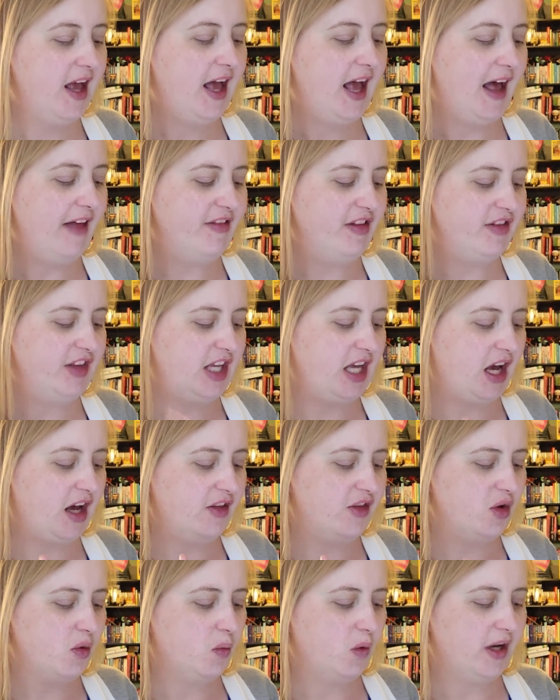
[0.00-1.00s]
And then the
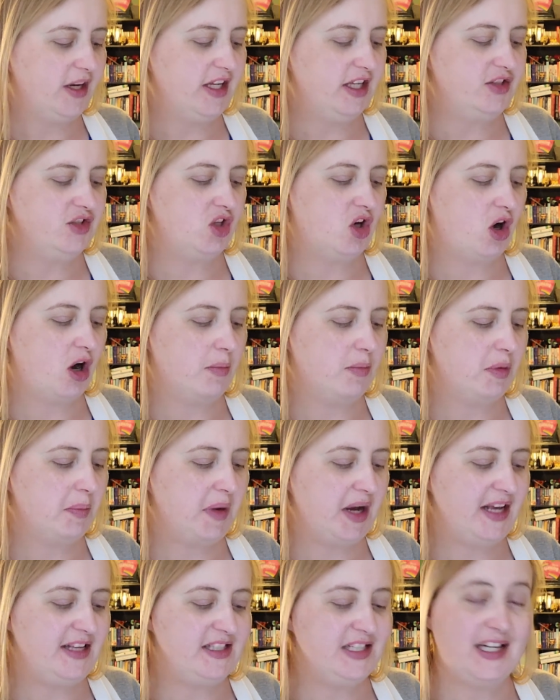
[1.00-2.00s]
other one is
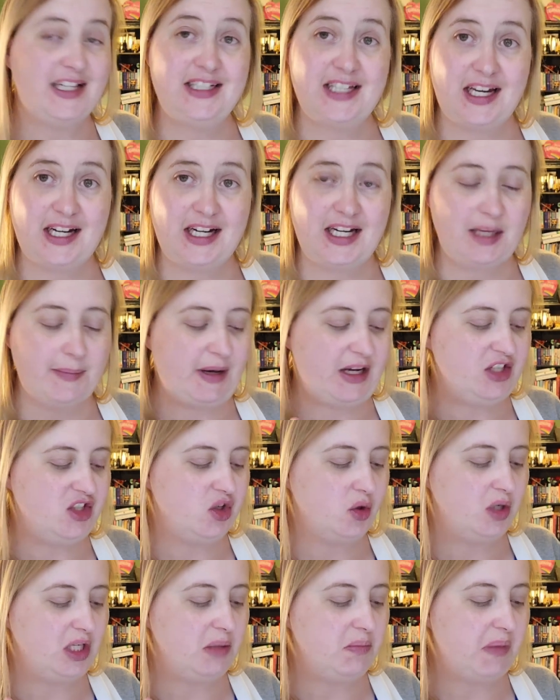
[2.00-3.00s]
Compromised Identity by
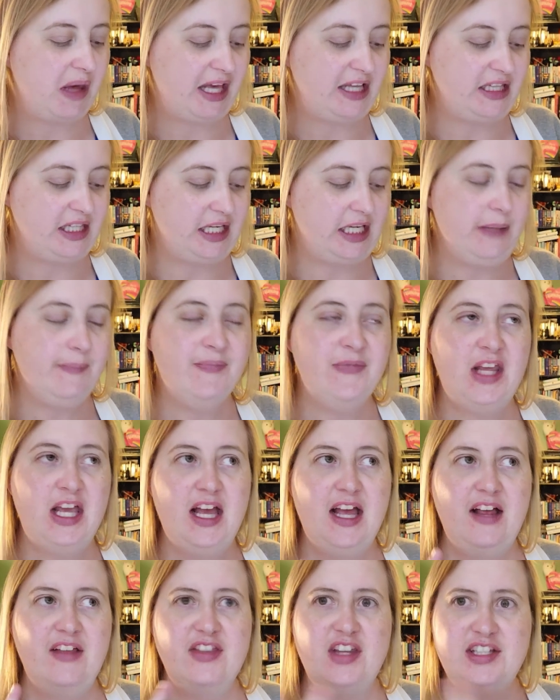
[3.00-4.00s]
Jodie Bailey.
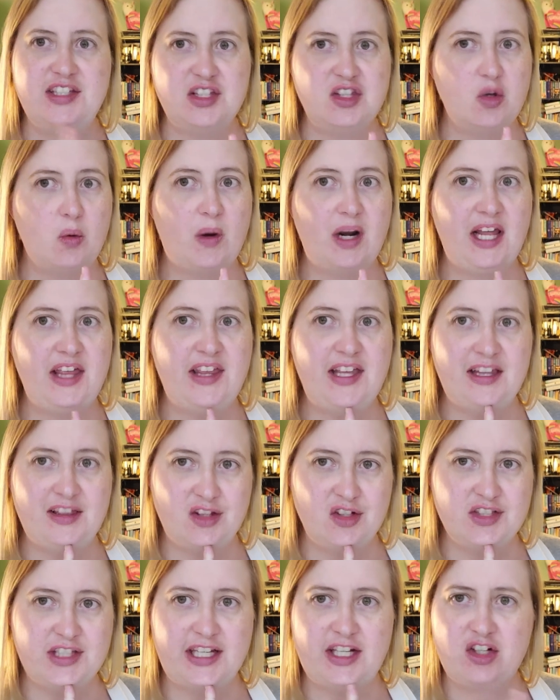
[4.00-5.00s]
This is the one I think it
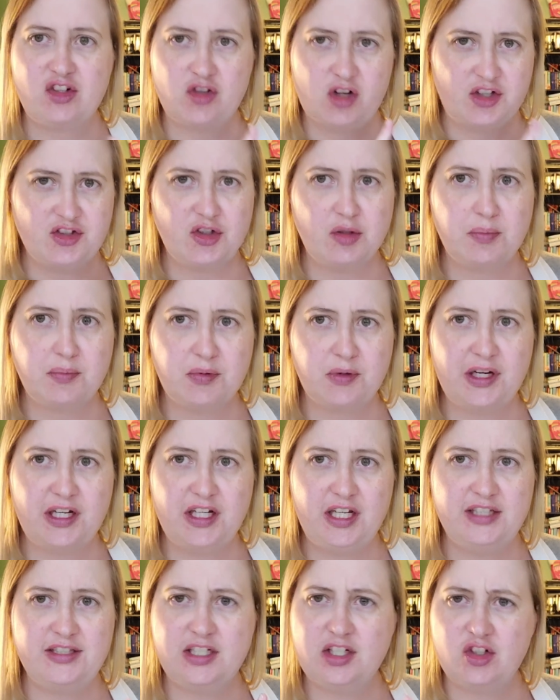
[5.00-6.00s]
looks like a trestle bridge.
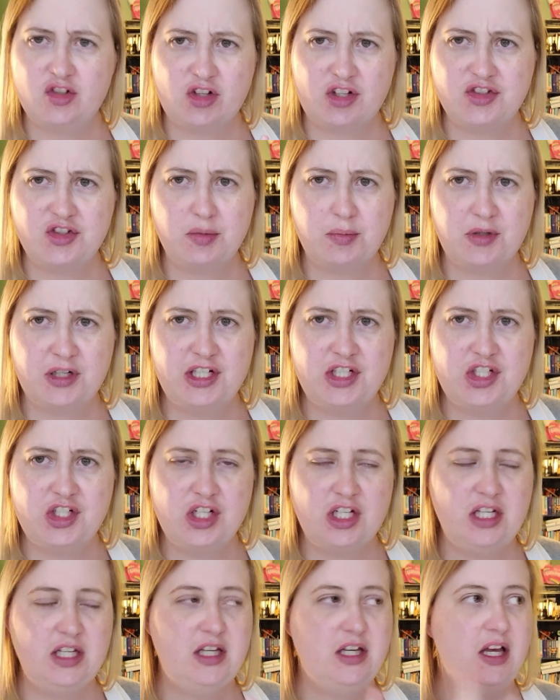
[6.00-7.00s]
Is it a trestle bridge?
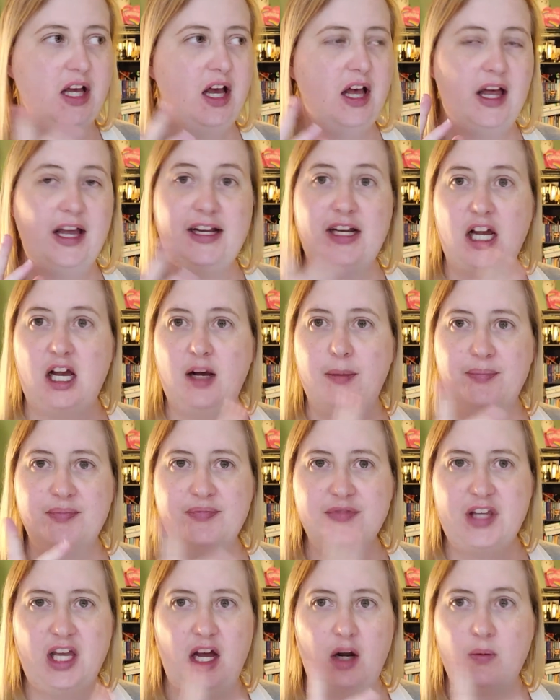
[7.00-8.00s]
Like
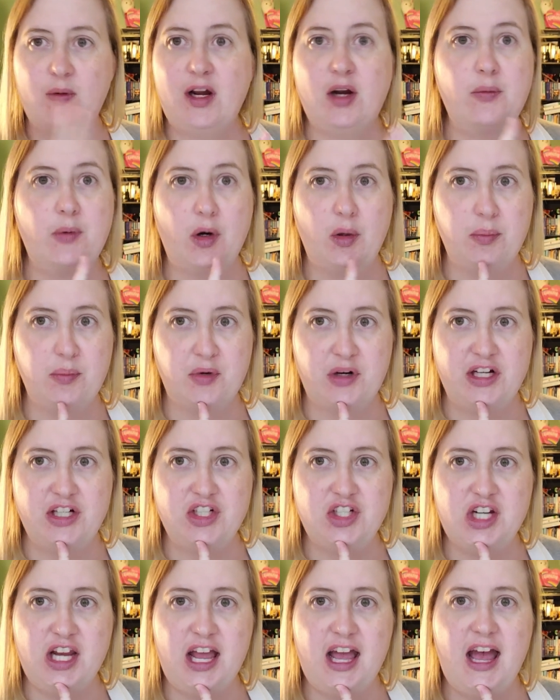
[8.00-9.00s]
um, a railroad
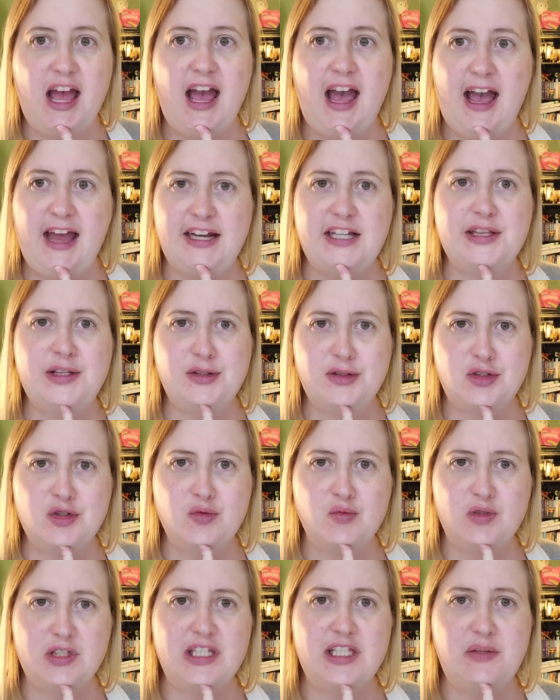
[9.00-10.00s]
bridge. And it looks
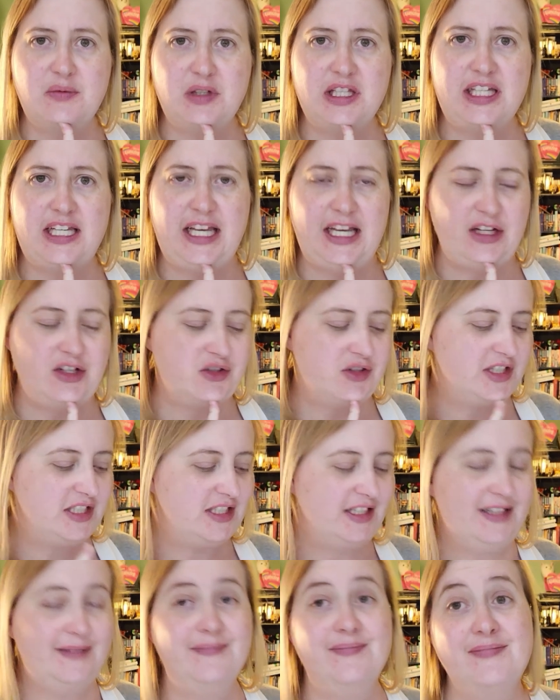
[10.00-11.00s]
really, really
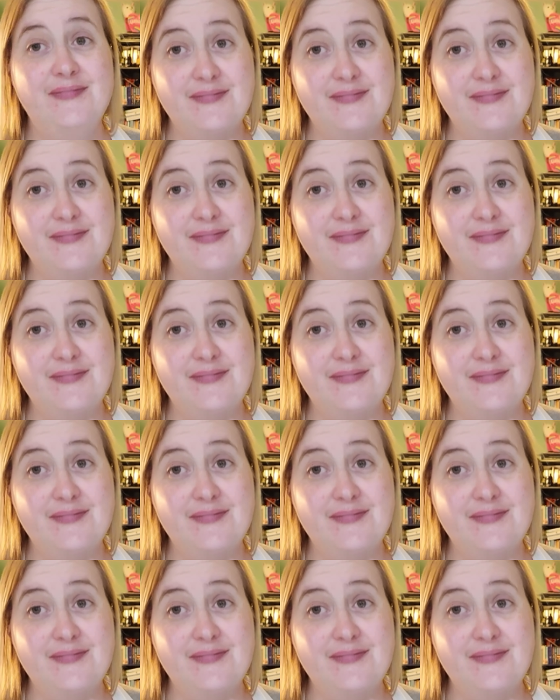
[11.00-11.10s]
interesting.